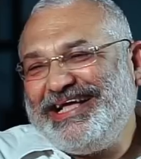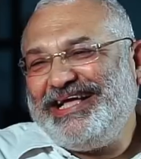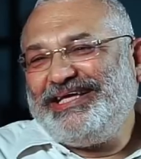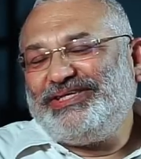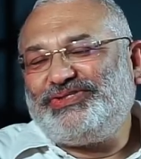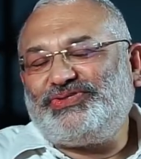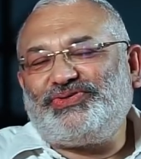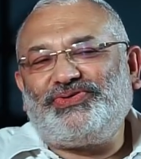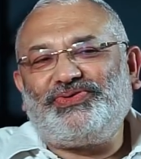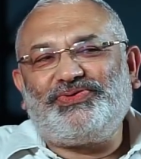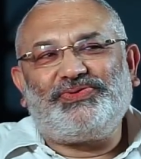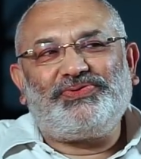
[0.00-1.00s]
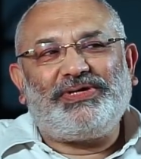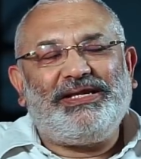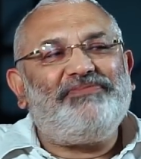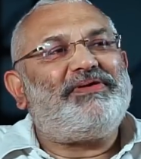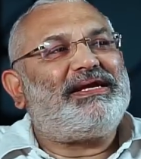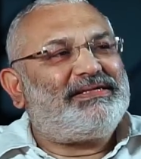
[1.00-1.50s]
So, in
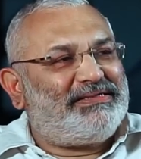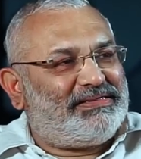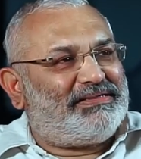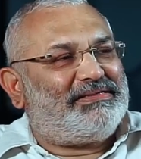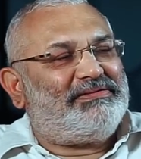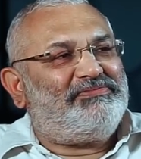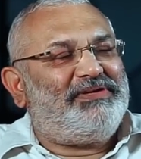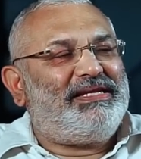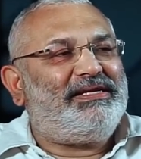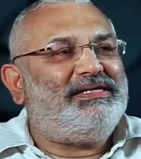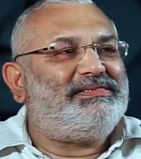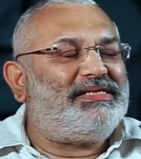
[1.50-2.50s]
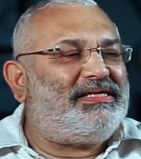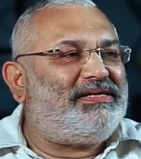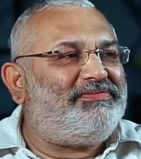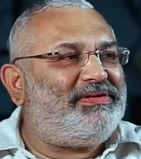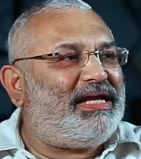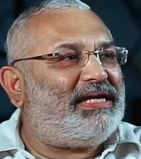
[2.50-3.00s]
fact, very recently
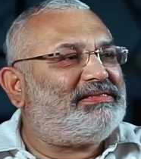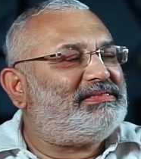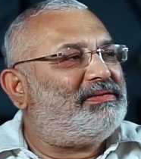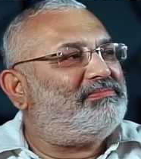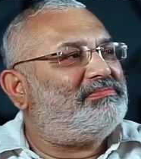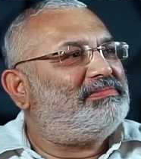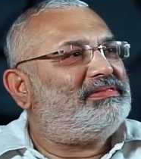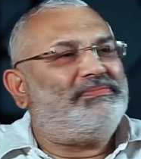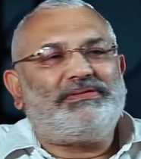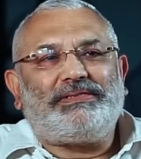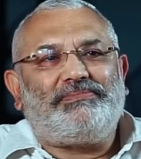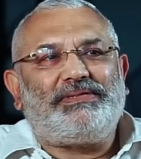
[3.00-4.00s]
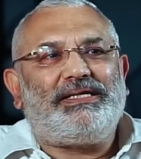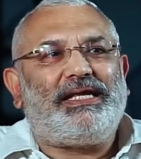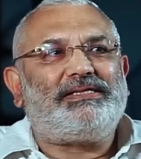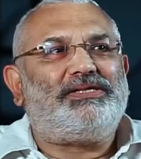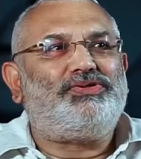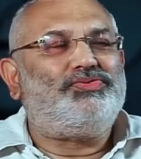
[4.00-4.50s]
we had something like
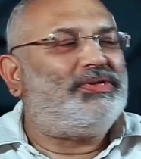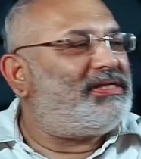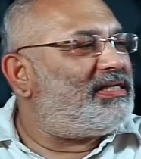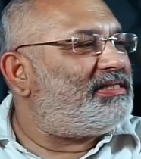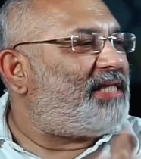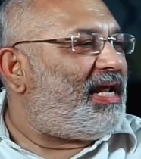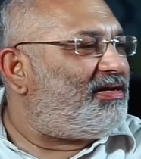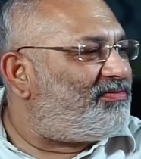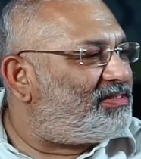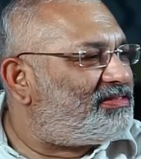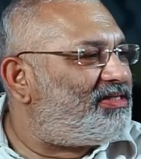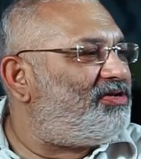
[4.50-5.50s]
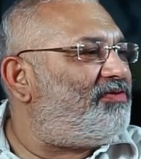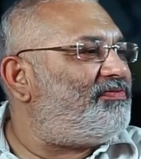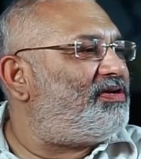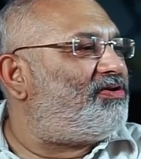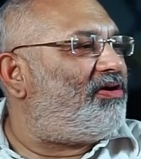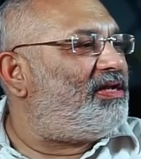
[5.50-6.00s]
the 200th anniversary of our
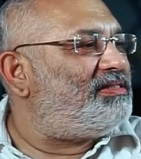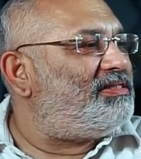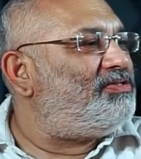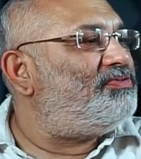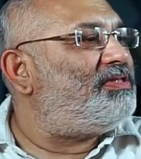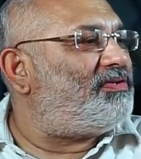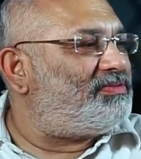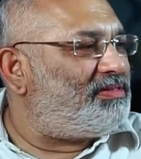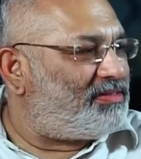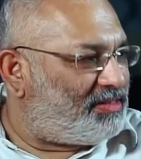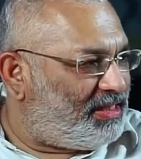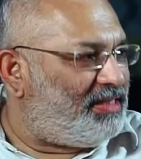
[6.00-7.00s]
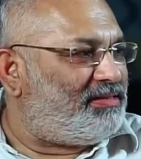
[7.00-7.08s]
college in 2013.